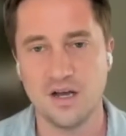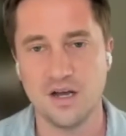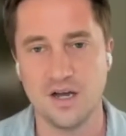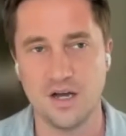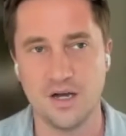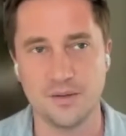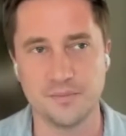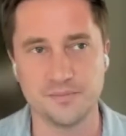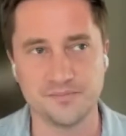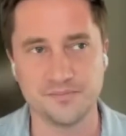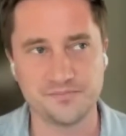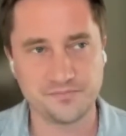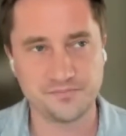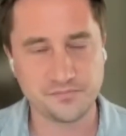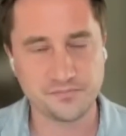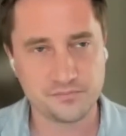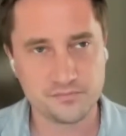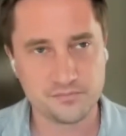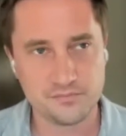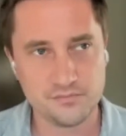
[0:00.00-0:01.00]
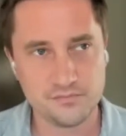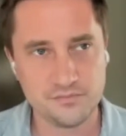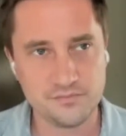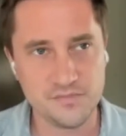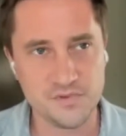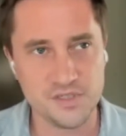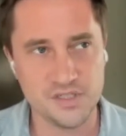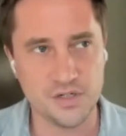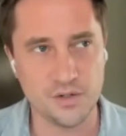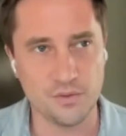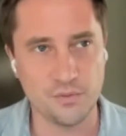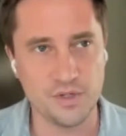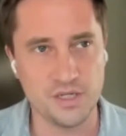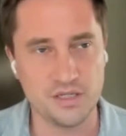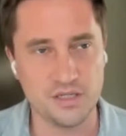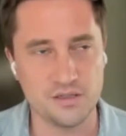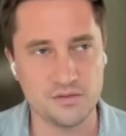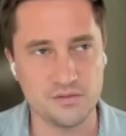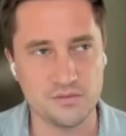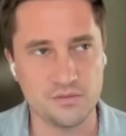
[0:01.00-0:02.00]
Um, you know,
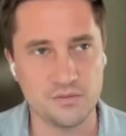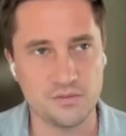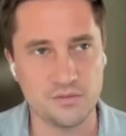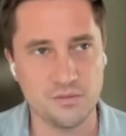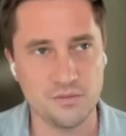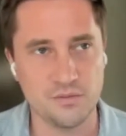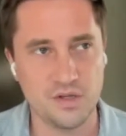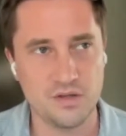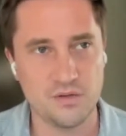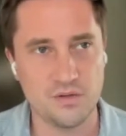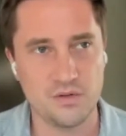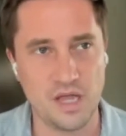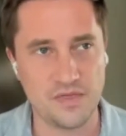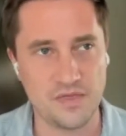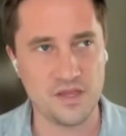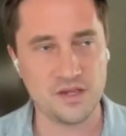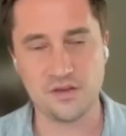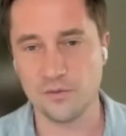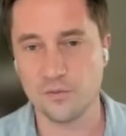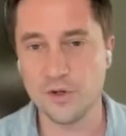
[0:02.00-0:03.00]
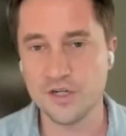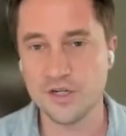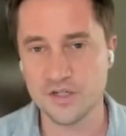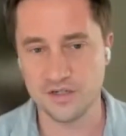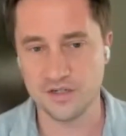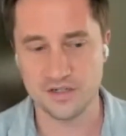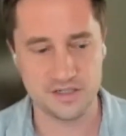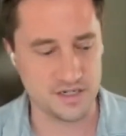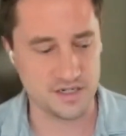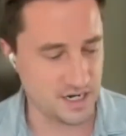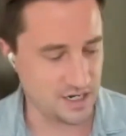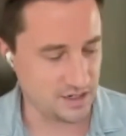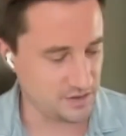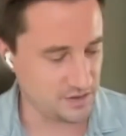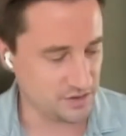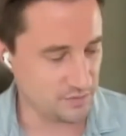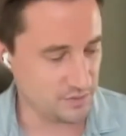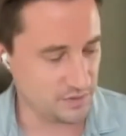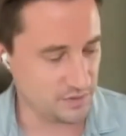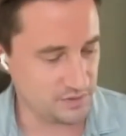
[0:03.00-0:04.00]
we I think the reason is that
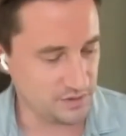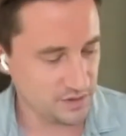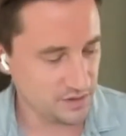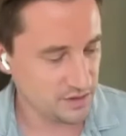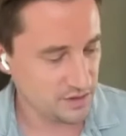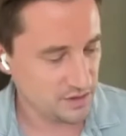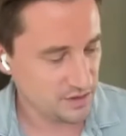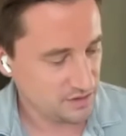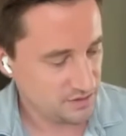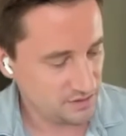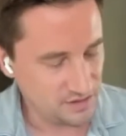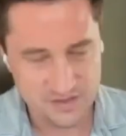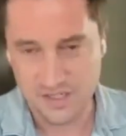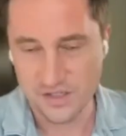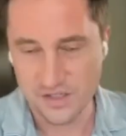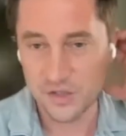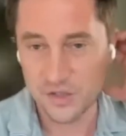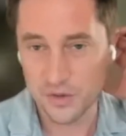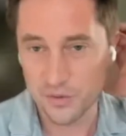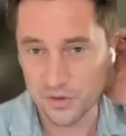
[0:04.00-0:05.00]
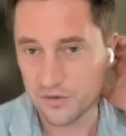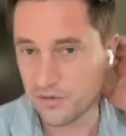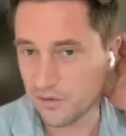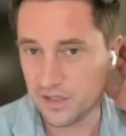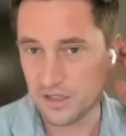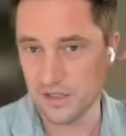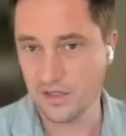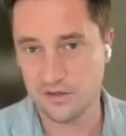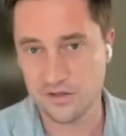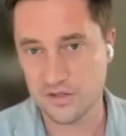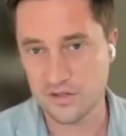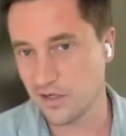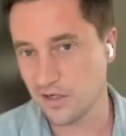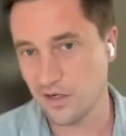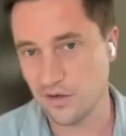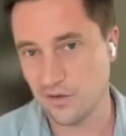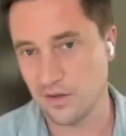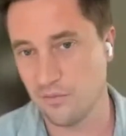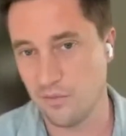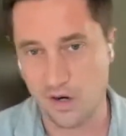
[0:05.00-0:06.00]
you know when I'd say two or three years
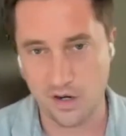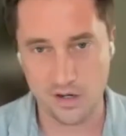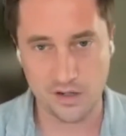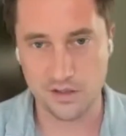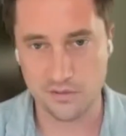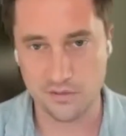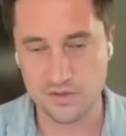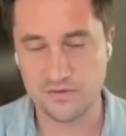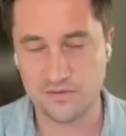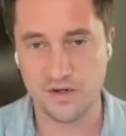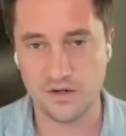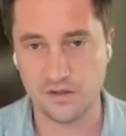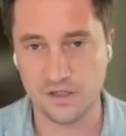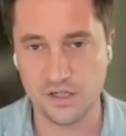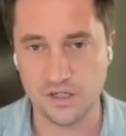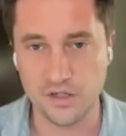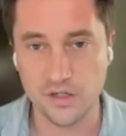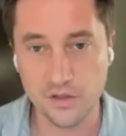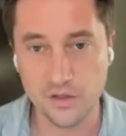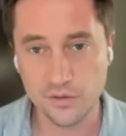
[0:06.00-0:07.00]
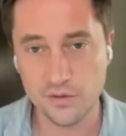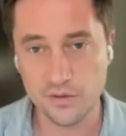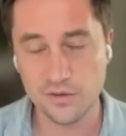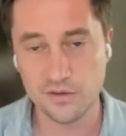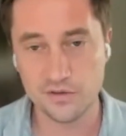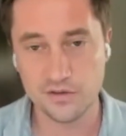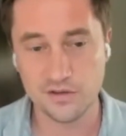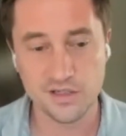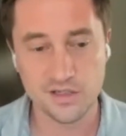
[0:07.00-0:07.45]
ago, the market was fairly new.